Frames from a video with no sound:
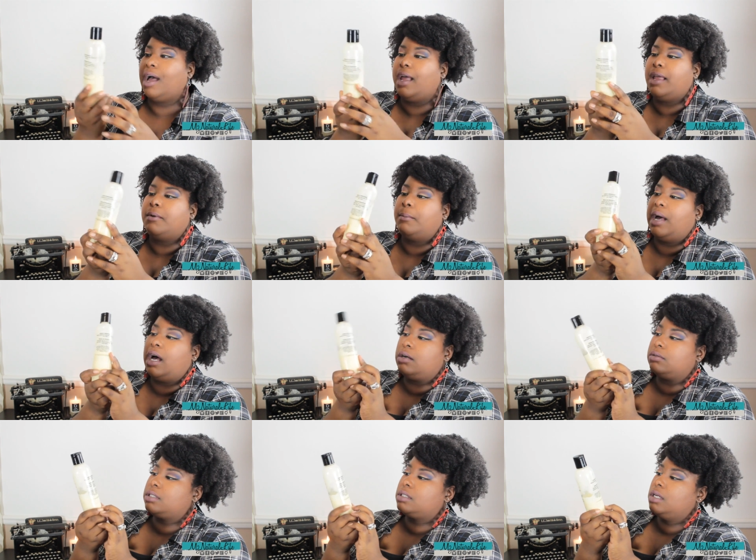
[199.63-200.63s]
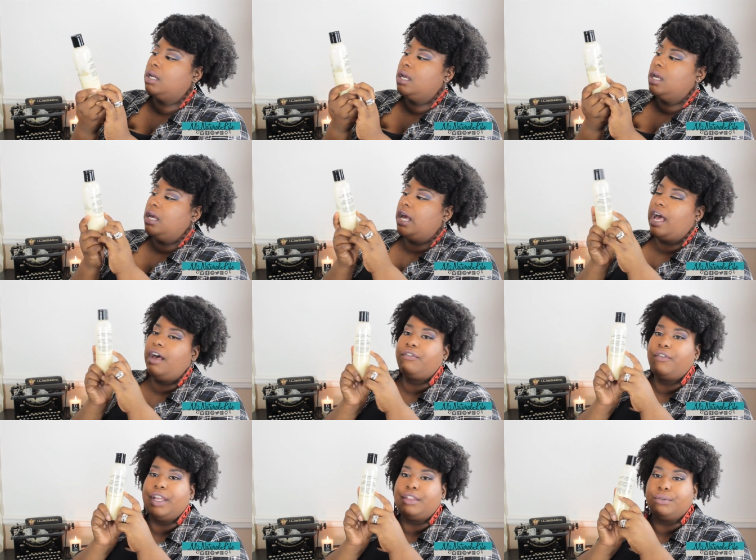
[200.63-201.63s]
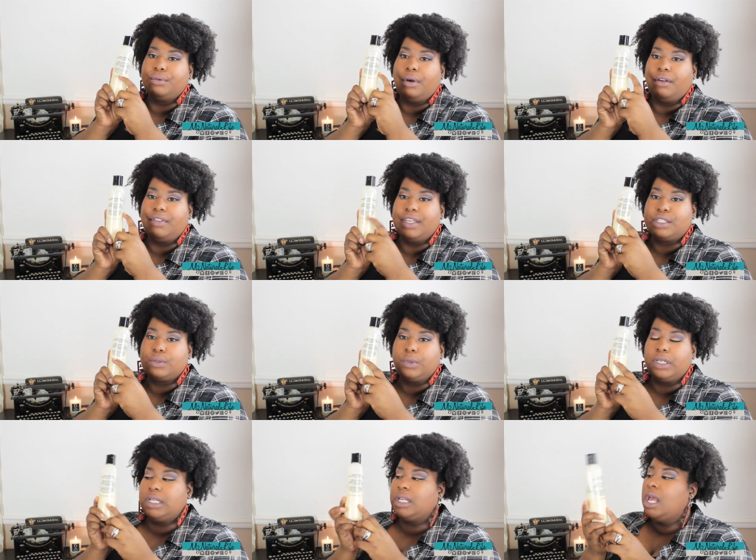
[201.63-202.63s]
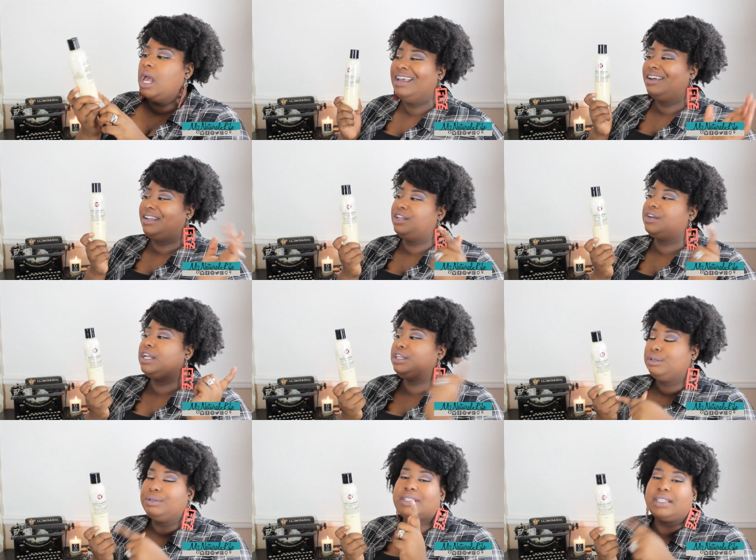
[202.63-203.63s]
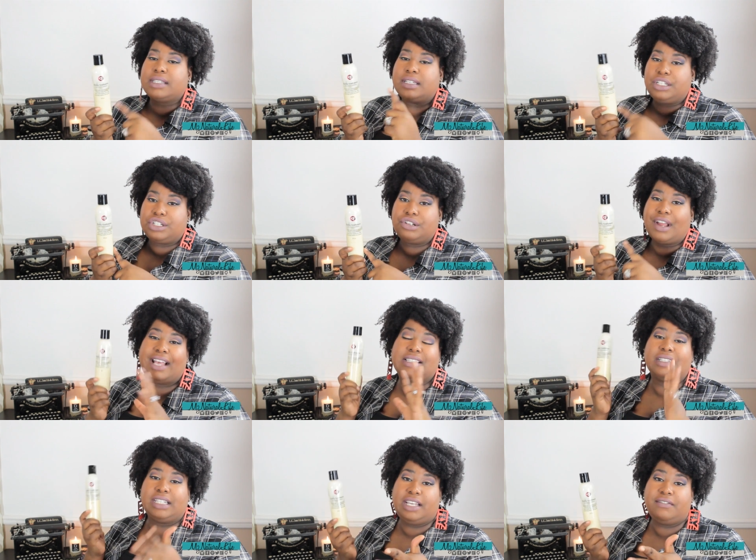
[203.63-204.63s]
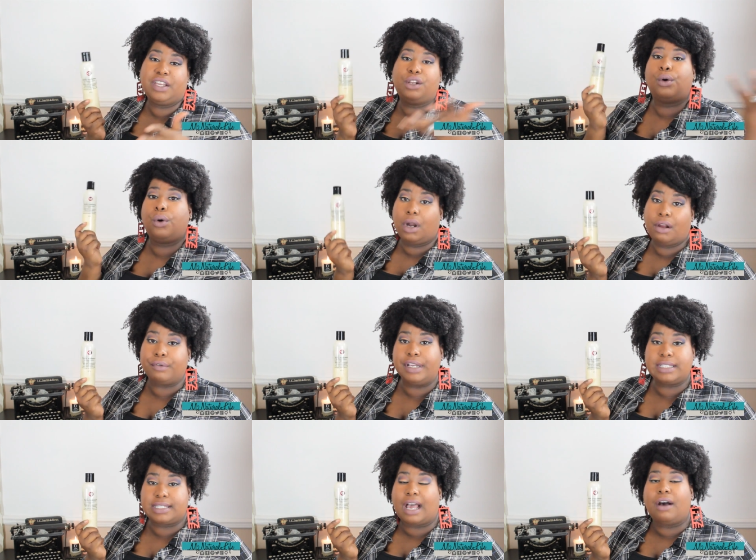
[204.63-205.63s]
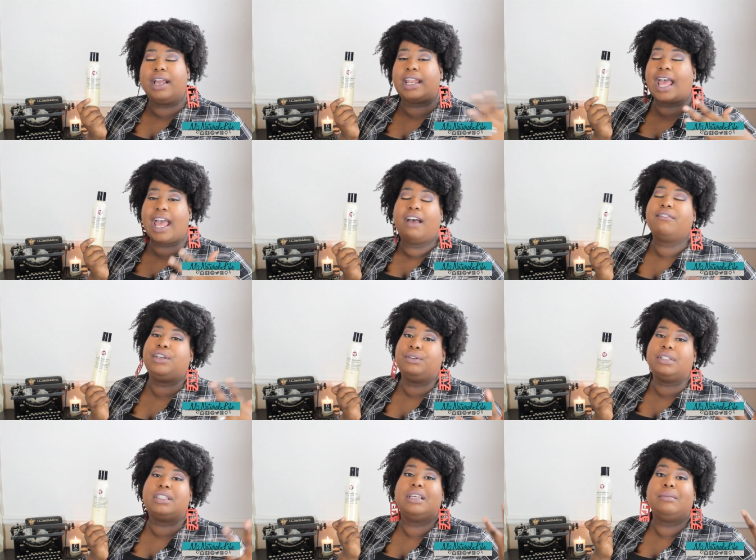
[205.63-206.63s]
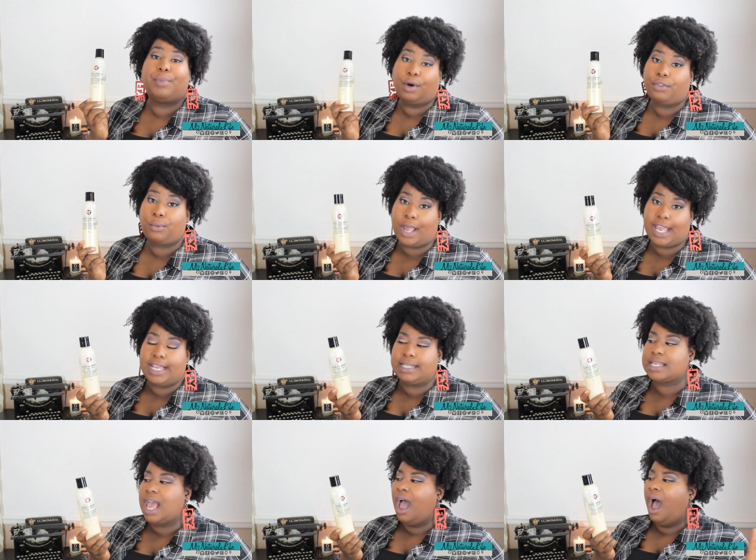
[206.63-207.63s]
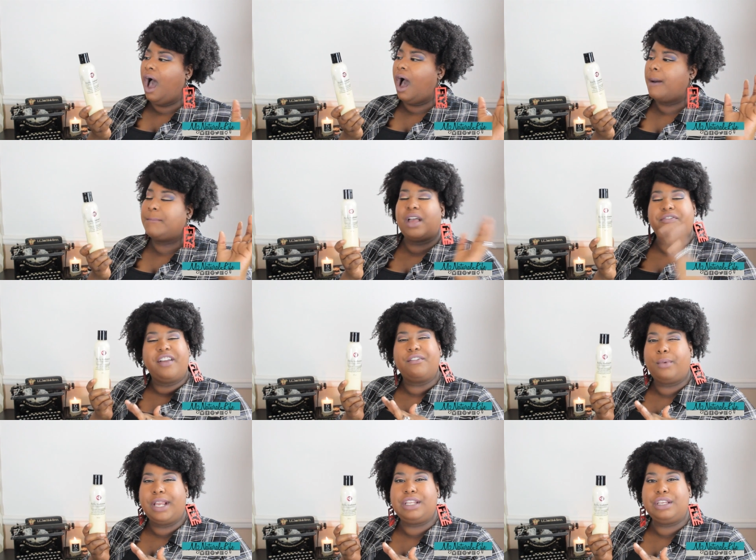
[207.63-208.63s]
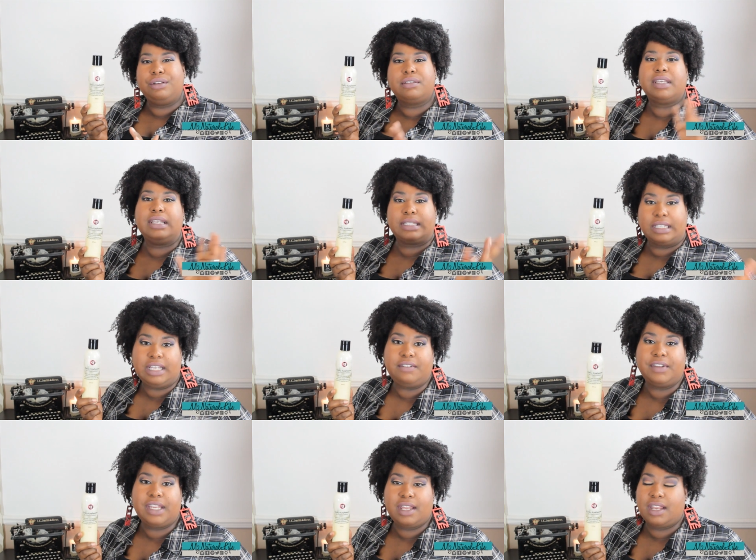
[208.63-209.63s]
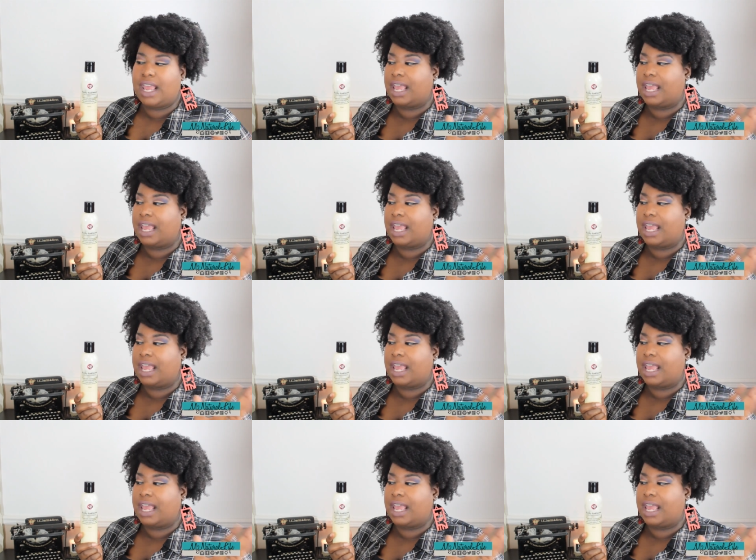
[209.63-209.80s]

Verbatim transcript: I am about halfway through on this one. Now you can use this conditioner as a leave-in or a rinse out and I have used it both ways. Um, my favorite way to use it is a leave-in.